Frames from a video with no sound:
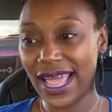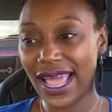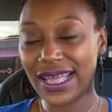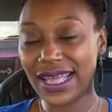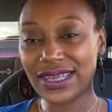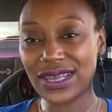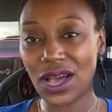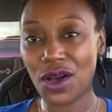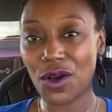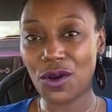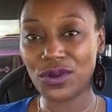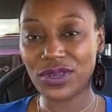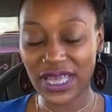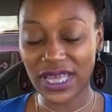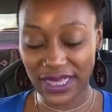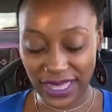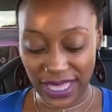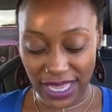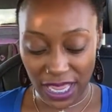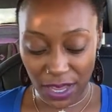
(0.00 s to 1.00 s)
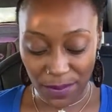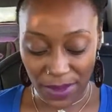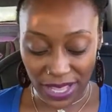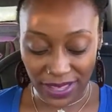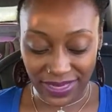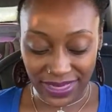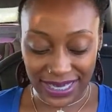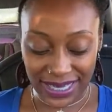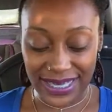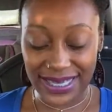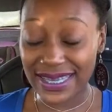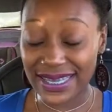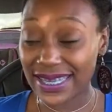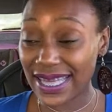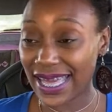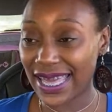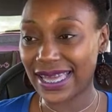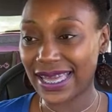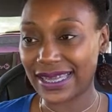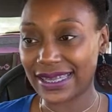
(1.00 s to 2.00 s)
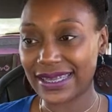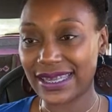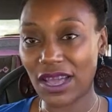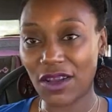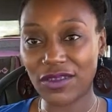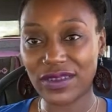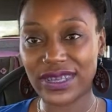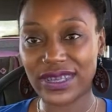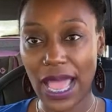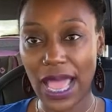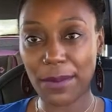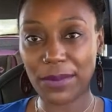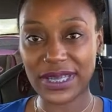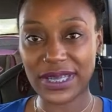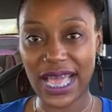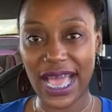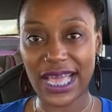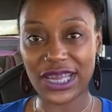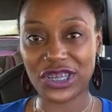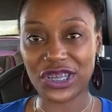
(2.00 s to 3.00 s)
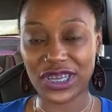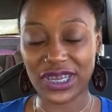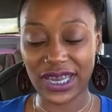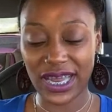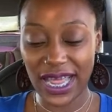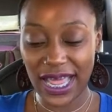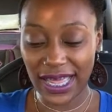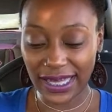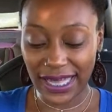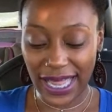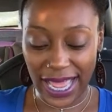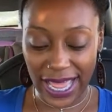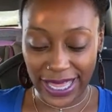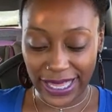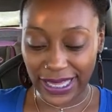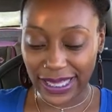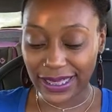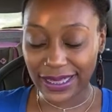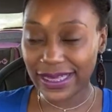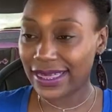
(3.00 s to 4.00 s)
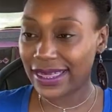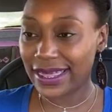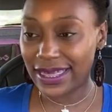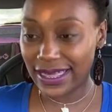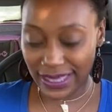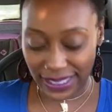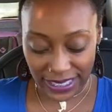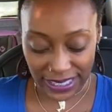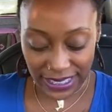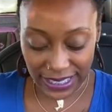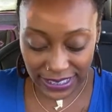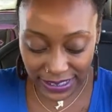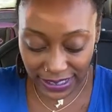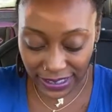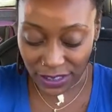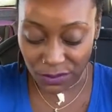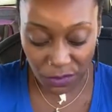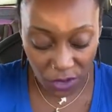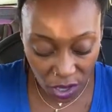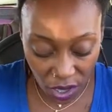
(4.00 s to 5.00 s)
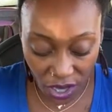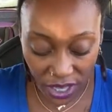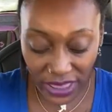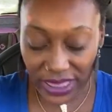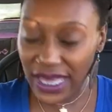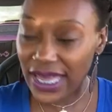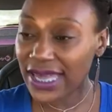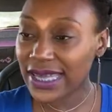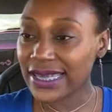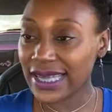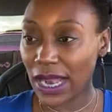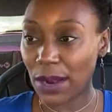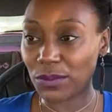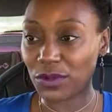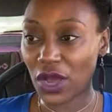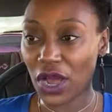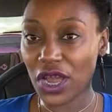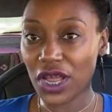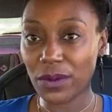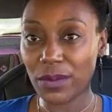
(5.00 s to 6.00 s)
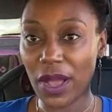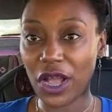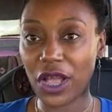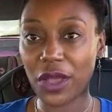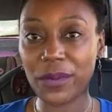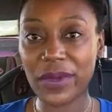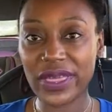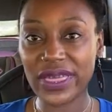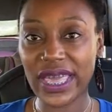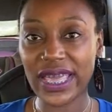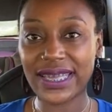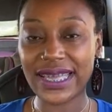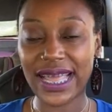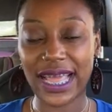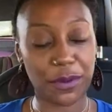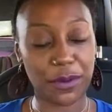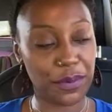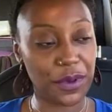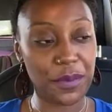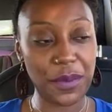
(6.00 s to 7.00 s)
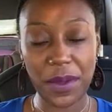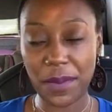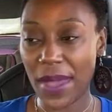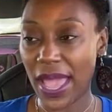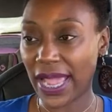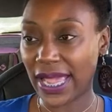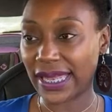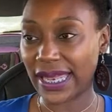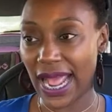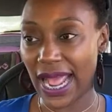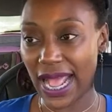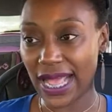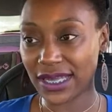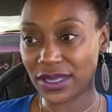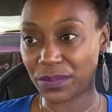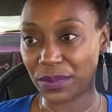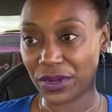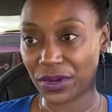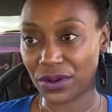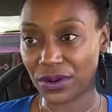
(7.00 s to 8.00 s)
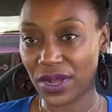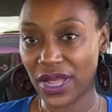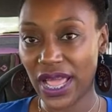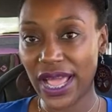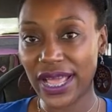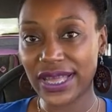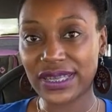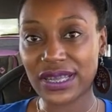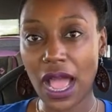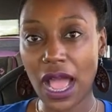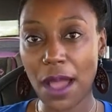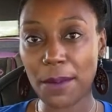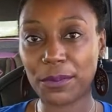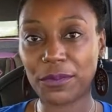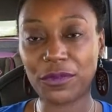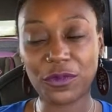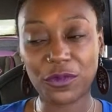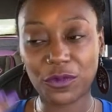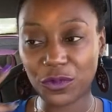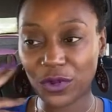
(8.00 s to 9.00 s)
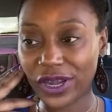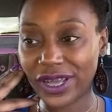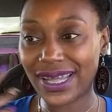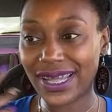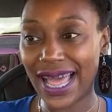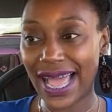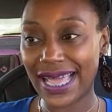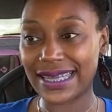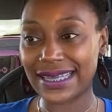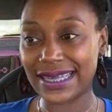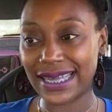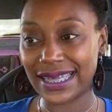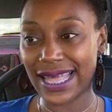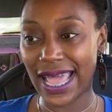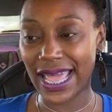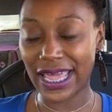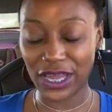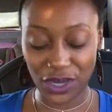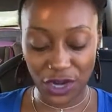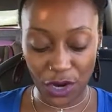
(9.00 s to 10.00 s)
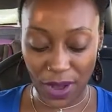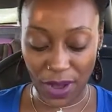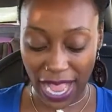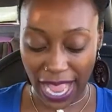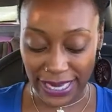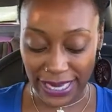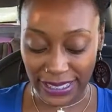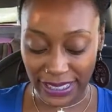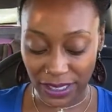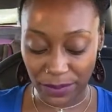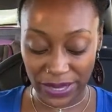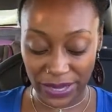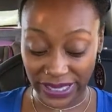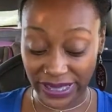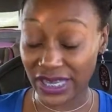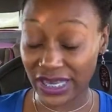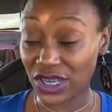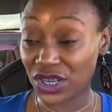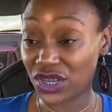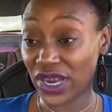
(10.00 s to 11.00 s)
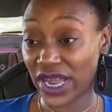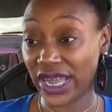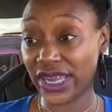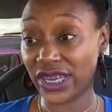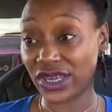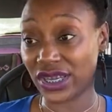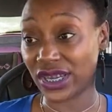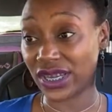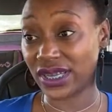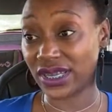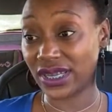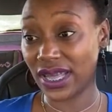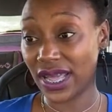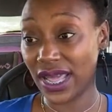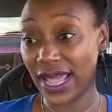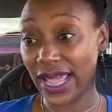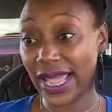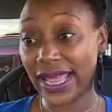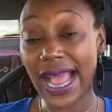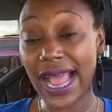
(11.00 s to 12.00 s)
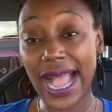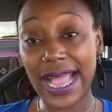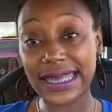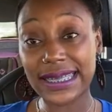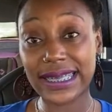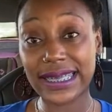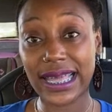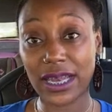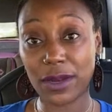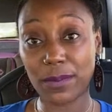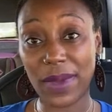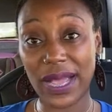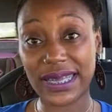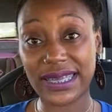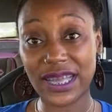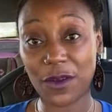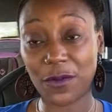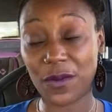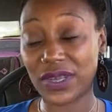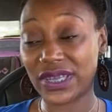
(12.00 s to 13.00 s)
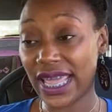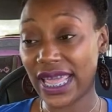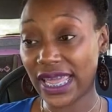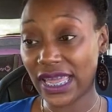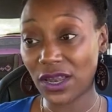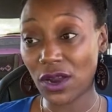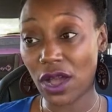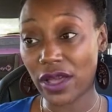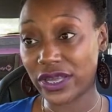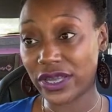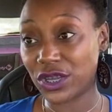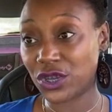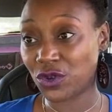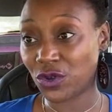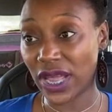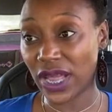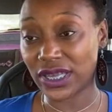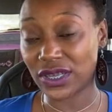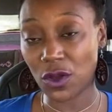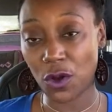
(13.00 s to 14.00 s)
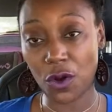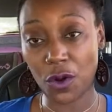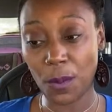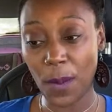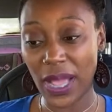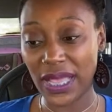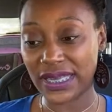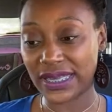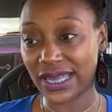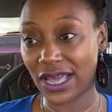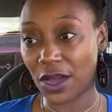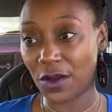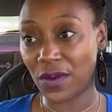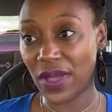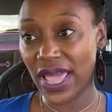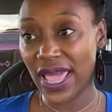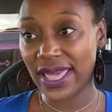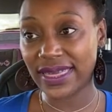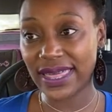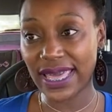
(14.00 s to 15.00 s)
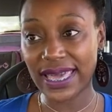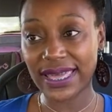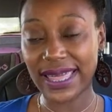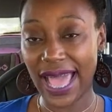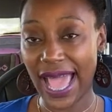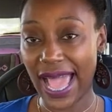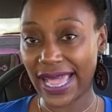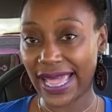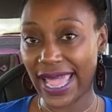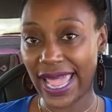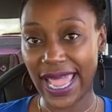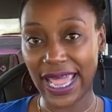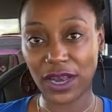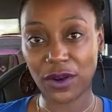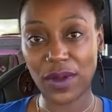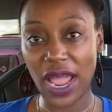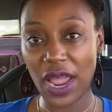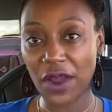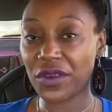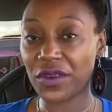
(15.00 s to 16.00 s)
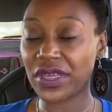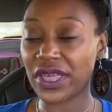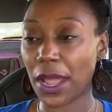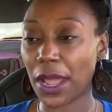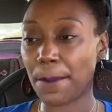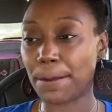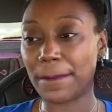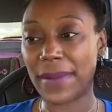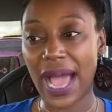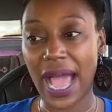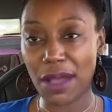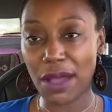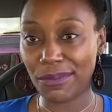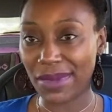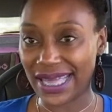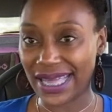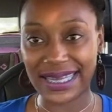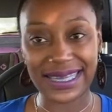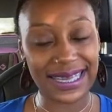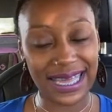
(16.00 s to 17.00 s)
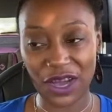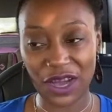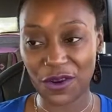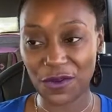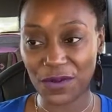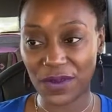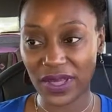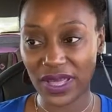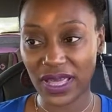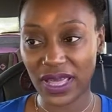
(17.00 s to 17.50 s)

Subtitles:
So to think about these things, self-sabotaging, like these small things that I'm talking about could be things that could put me back in the hospital. So I'm realizing that, I need to make these changes, and isolating myself and taking all the stress on myself, thinking that I can handle everything by myself.